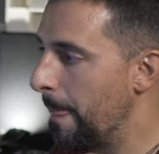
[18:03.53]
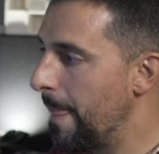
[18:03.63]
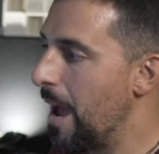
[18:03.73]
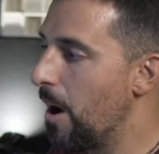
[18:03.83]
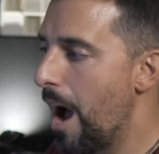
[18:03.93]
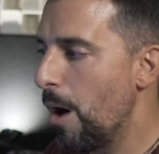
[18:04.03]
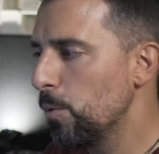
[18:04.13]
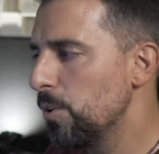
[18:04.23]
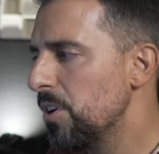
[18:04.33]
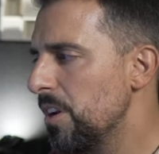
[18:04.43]
Now, I
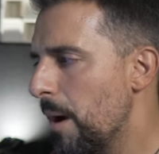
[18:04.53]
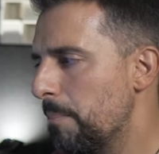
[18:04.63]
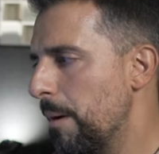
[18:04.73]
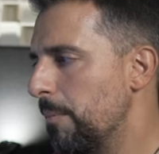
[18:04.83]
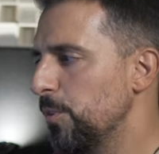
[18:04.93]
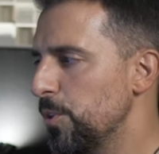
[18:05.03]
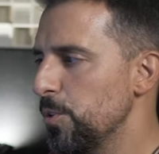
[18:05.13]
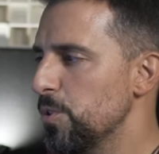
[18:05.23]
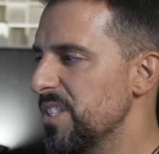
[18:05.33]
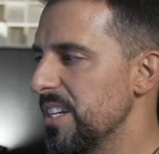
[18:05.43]
would not probably
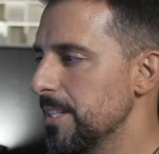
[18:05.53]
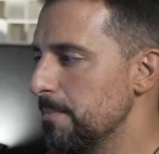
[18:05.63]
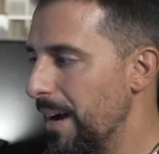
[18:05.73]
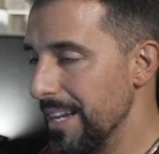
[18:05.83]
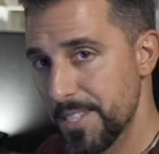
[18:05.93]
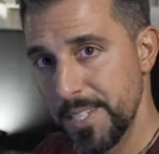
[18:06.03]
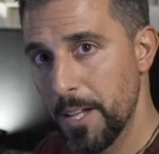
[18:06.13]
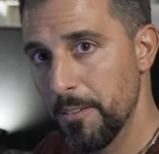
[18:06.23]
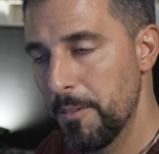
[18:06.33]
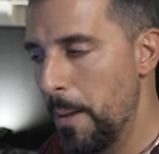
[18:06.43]
use this by
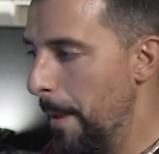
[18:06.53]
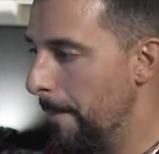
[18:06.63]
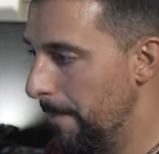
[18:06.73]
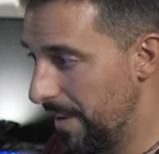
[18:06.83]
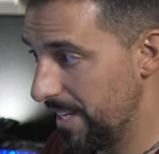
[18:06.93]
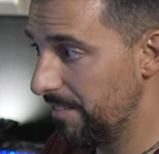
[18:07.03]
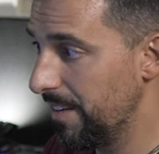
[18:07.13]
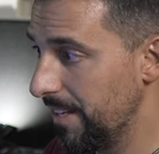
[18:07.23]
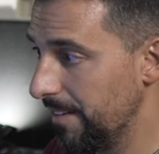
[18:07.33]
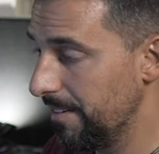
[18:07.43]
itself, but
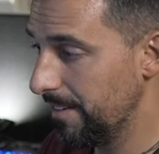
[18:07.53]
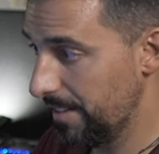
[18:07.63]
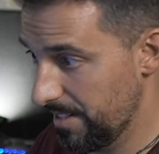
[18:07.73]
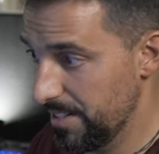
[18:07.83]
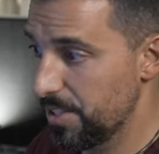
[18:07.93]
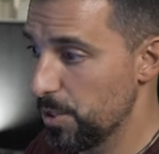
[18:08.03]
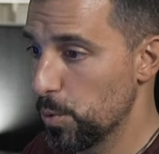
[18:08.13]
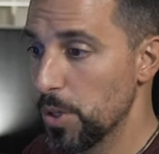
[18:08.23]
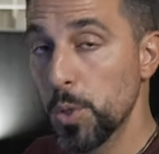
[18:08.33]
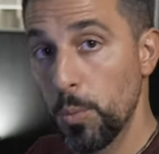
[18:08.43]
even in the
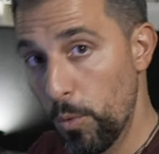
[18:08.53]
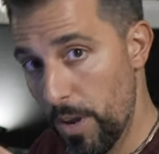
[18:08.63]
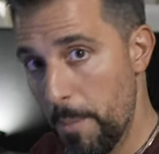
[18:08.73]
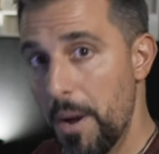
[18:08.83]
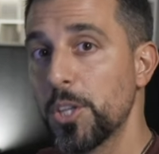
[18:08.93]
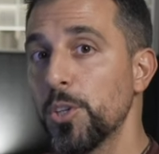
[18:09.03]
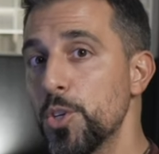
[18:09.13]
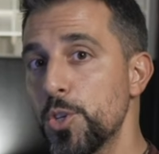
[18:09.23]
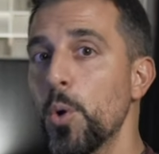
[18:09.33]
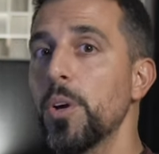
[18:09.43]
situation when I'm actually
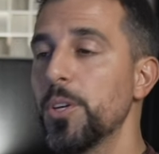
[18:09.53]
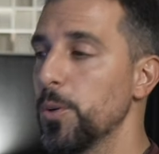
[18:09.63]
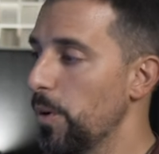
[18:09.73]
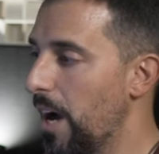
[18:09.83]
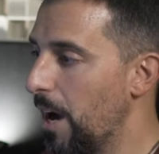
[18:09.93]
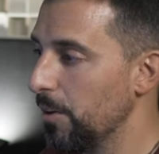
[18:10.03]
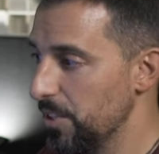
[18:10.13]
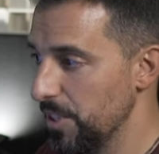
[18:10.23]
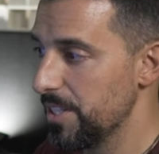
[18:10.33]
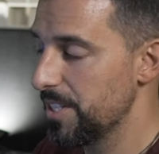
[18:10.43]
showing you how
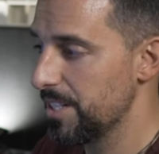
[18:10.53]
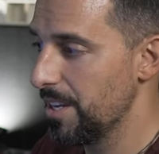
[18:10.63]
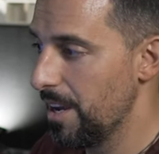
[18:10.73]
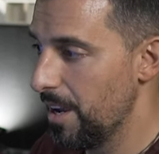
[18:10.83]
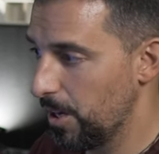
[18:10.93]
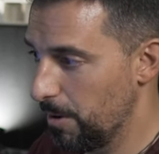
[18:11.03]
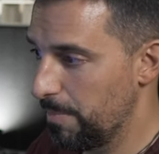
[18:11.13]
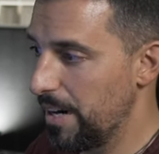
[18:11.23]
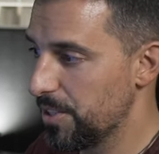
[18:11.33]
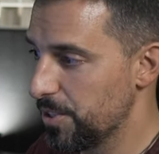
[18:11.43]
this
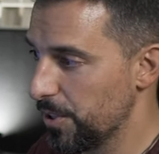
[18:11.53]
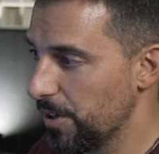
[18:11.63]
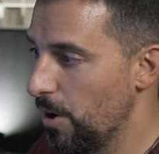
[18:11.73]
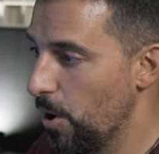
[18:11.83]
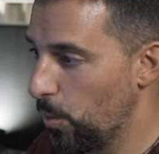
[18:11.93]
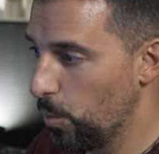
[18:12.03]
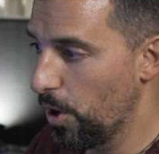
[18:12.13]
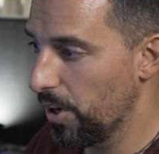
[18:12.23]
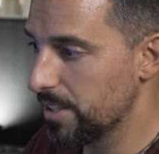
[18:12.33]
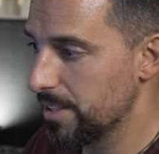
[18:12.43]
compressor
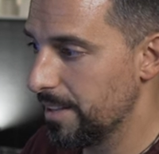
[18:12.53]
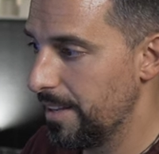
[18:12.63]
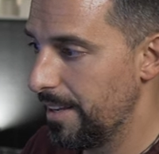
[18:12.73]
works